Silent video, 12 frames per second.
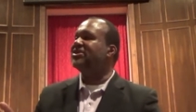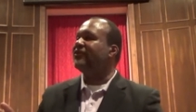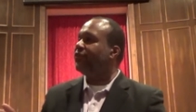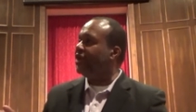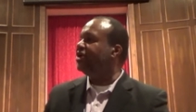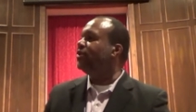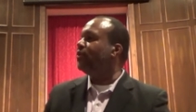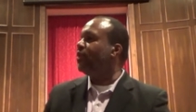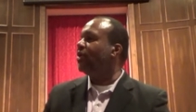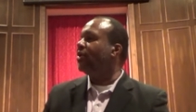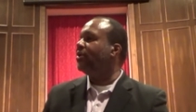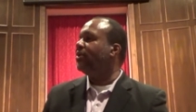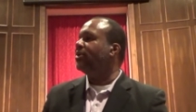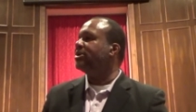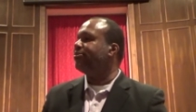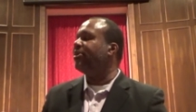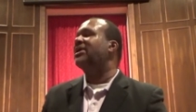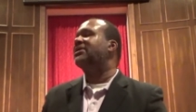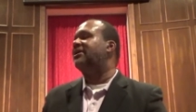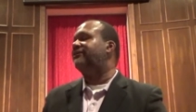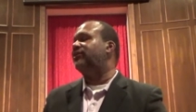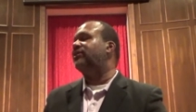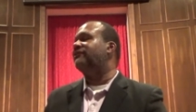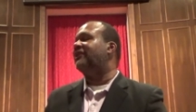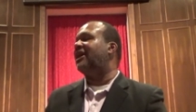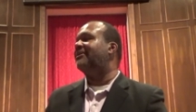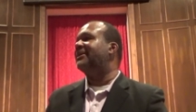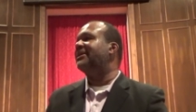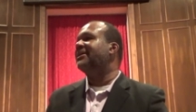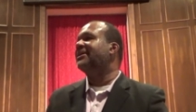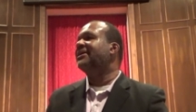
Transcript: of where you were or the product of your environment,